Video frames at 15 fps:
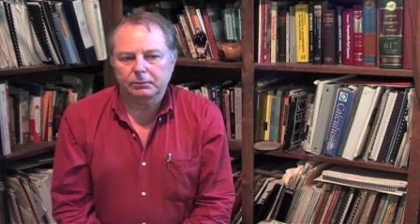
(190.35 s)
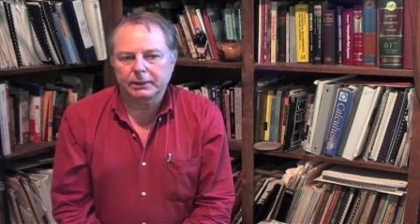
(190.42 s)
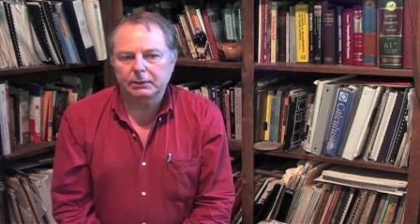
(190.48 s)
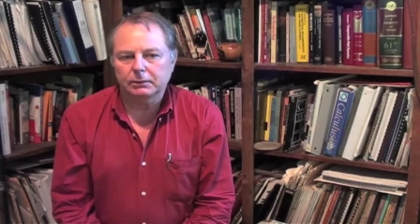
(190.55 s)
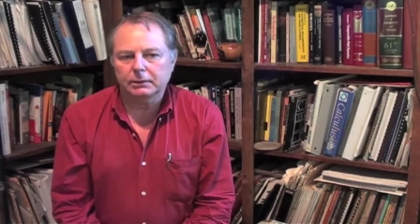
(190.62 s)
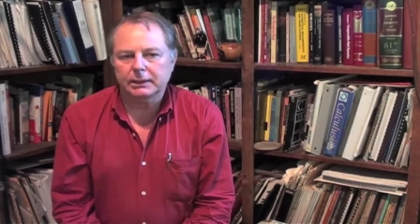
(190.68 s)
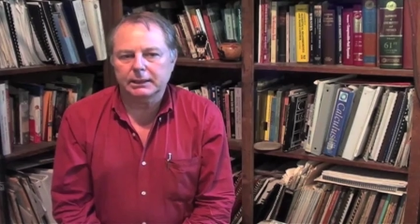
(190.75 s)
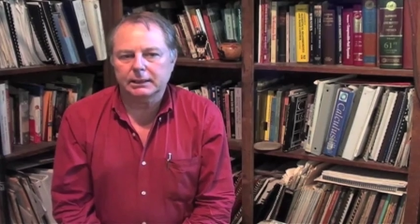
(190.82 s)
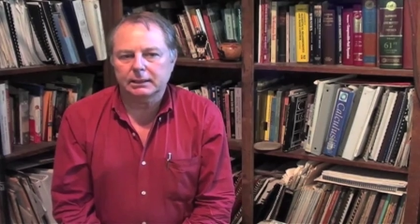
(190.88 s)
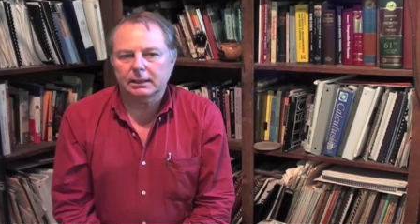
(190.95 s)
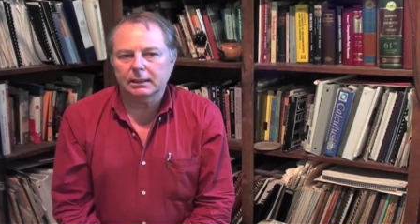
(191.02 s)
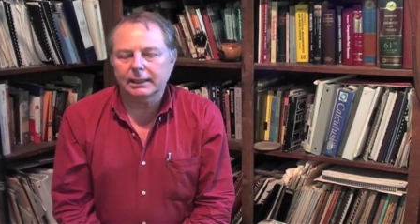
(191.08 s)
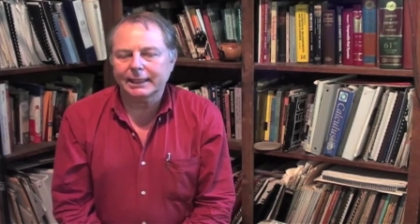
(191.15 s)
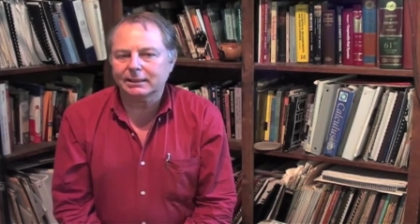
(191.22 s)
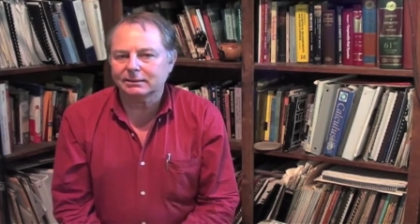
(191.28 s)
We only
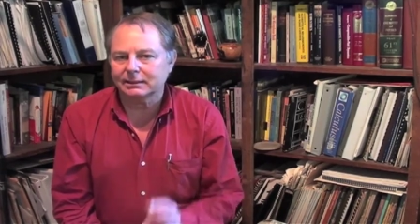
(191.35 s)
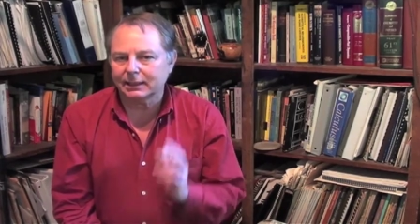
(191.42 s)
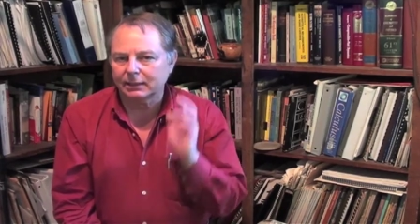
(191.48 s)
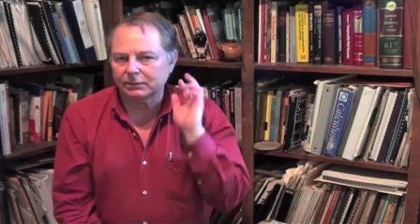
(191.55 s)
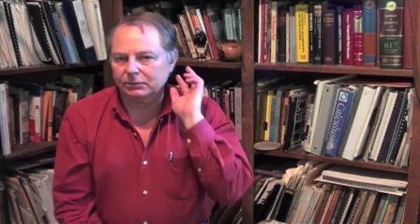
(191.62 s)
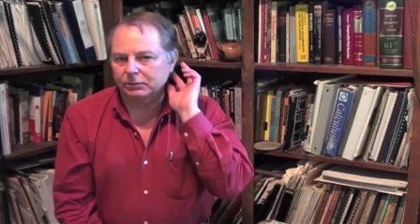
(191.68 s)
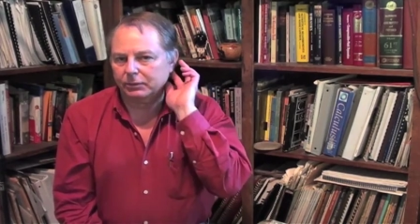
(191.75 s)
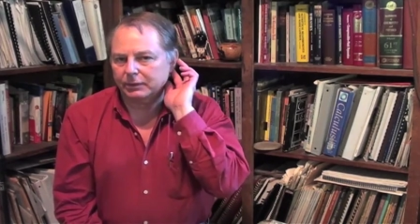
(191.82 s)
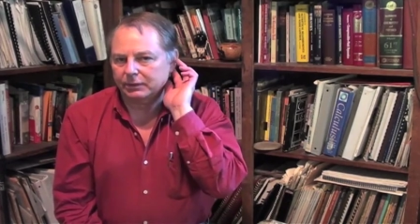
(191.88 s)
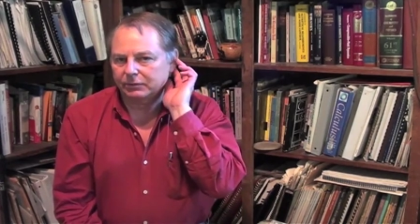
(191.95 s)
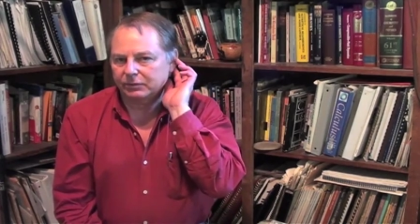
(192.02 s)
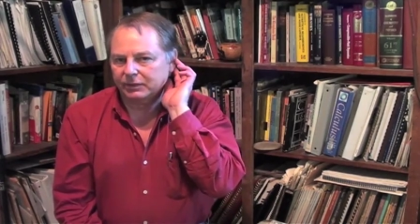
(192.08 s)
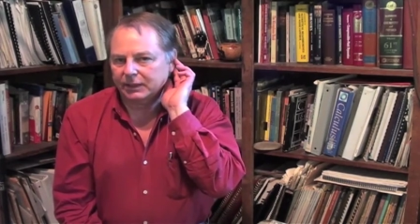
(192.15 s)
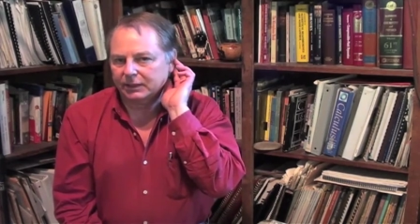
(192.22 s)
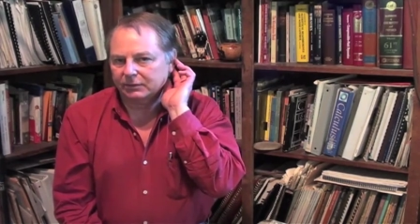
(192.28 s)
collect sounds with
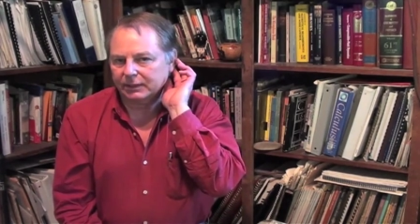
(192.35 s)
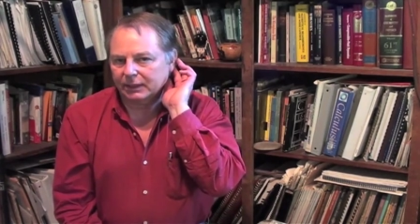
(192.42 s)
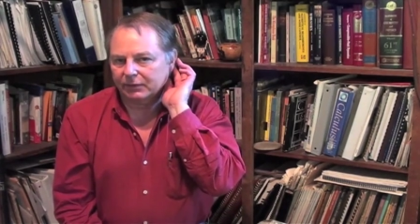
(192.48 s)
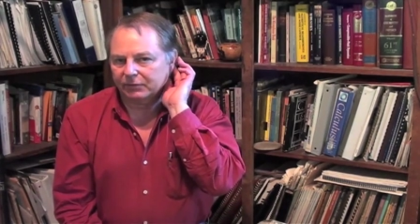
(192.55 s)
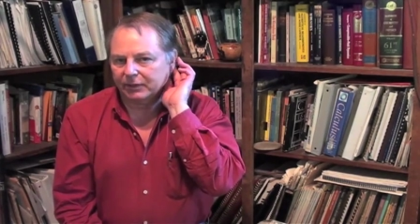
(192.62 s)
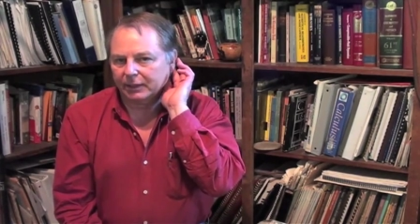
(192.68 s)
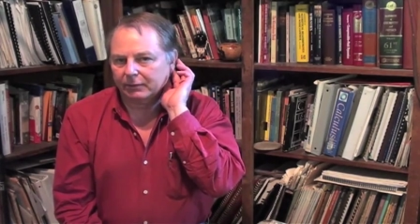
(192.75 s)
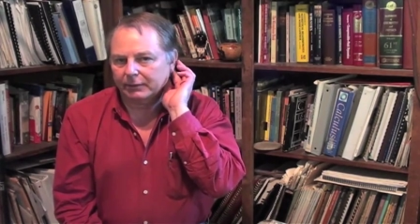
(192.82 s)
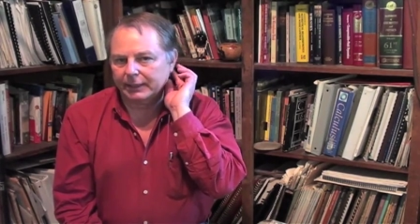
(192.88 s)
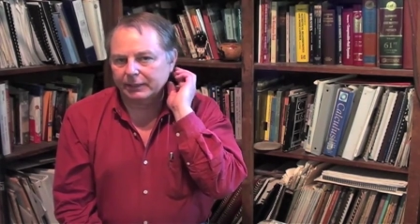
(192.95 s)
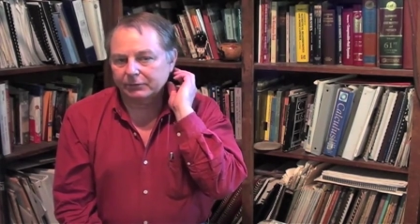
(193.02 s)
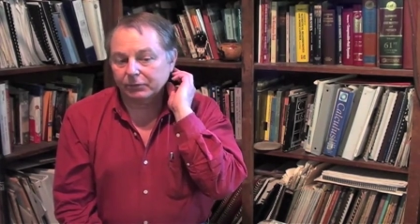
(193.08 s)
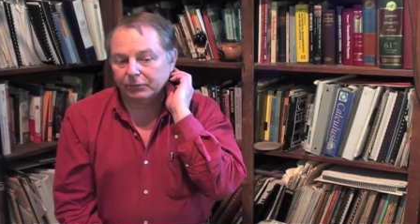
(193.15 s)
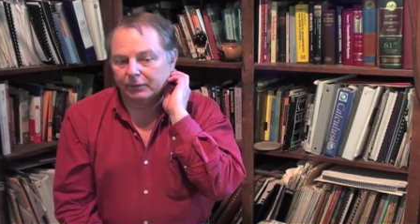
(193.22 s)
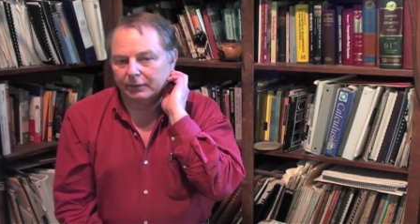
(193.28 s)
these things outside our
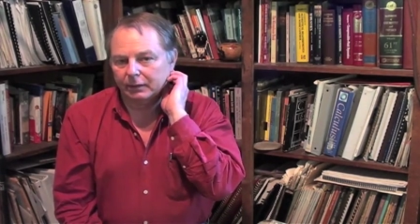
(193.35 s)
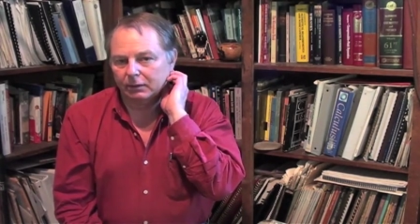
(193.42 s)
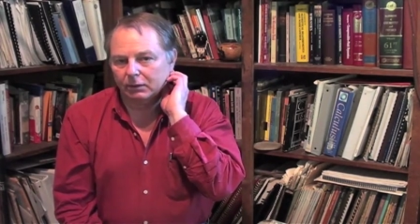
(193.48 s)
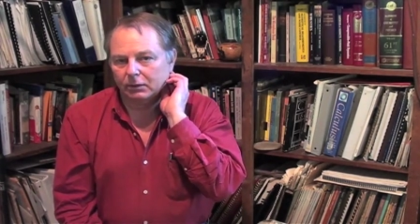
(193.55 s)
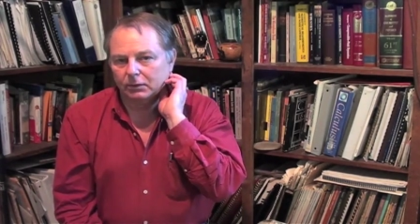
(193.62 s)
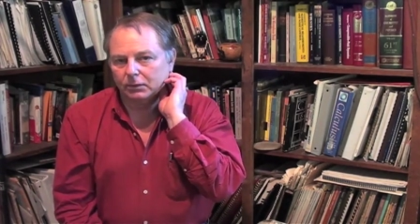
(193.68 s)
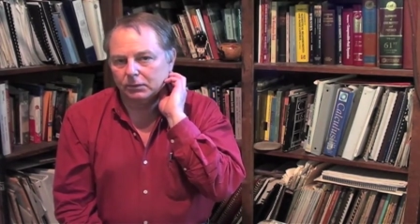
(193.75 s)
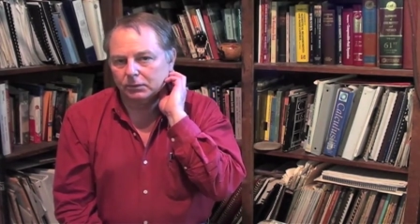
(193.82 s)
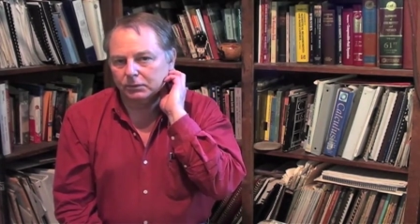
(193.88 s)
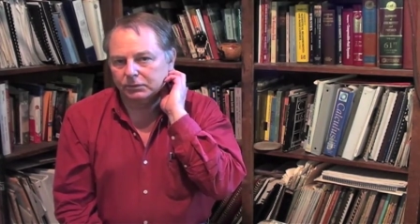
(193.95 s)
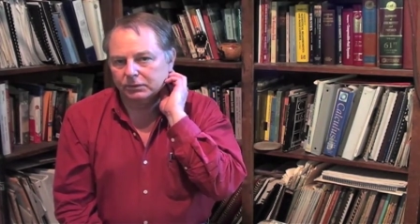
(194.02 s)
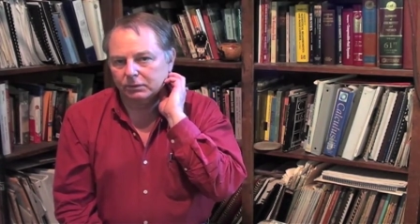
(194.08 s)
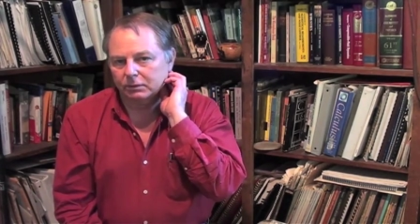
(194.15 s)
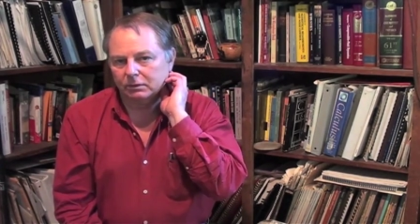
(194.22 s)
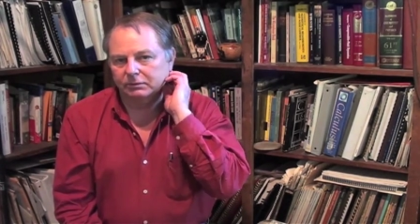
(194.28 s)
heads, or the little
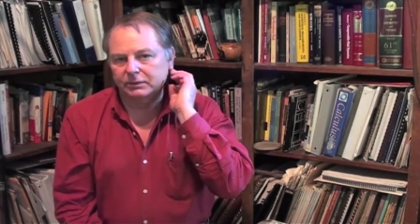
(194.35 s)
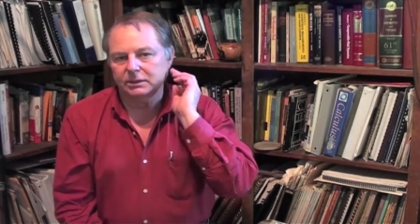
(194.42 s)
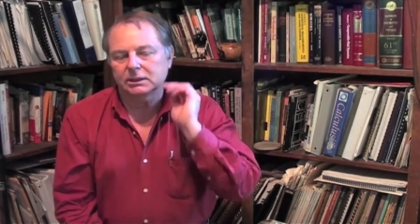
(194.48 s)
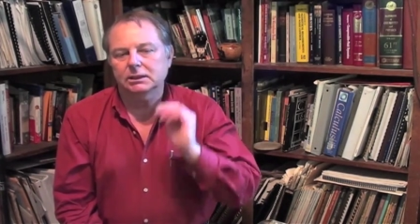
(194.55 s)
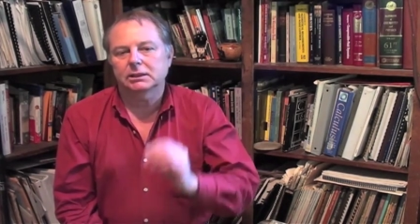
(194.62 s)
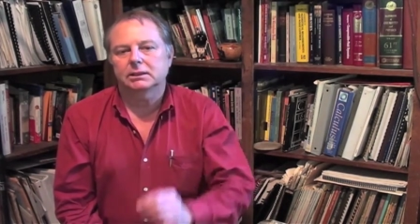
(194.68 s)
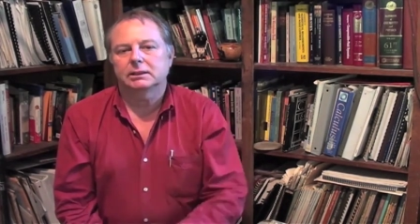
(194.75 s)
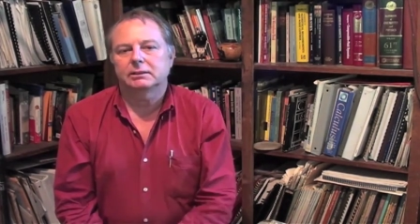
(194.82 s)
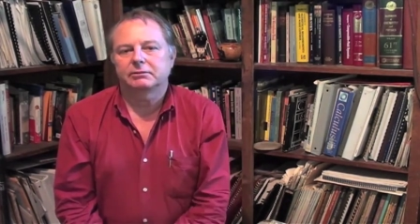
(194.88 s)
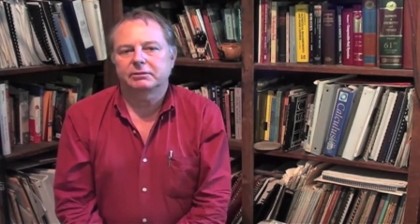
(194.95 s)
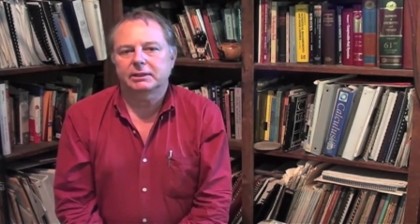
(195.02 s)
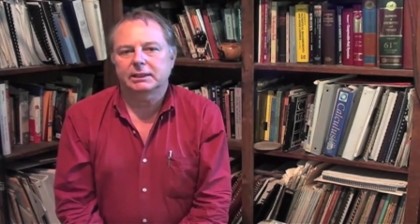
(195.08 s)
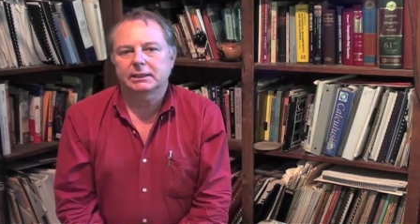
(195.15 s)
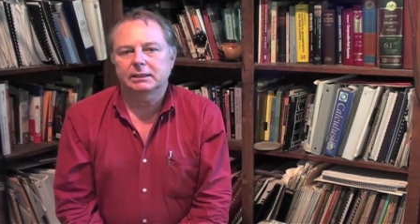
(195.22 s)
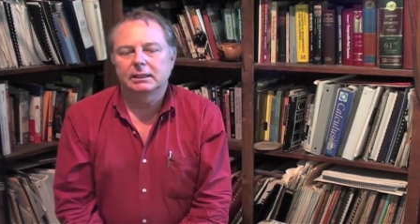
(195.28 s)
holes, the orifices that
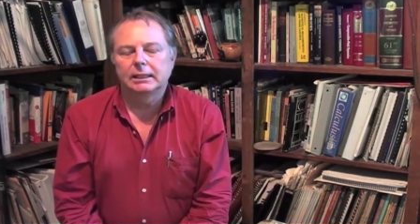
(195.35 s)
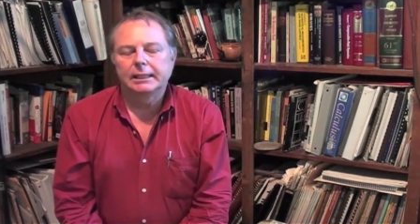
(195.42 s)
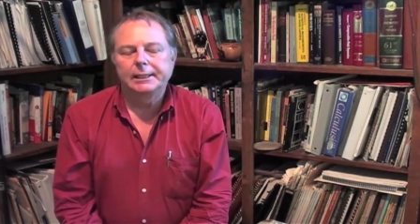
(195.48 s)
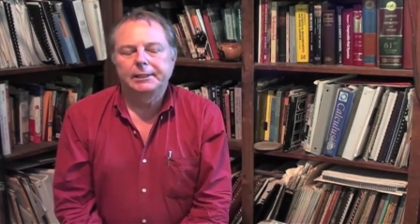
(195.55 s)
fit in.